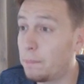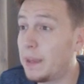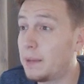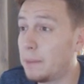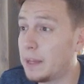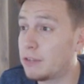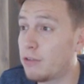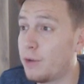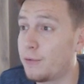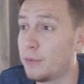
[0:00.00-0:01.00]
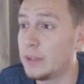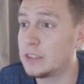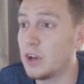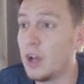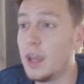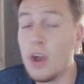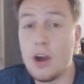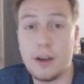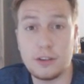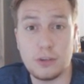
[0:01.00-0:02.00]
Big growth from this guy.
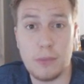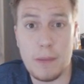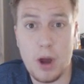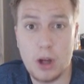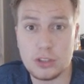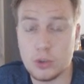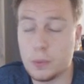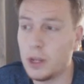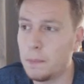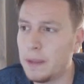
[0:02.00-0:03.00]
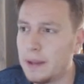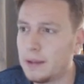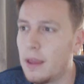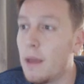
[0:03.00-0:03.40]
As you remember, Arsenal putting a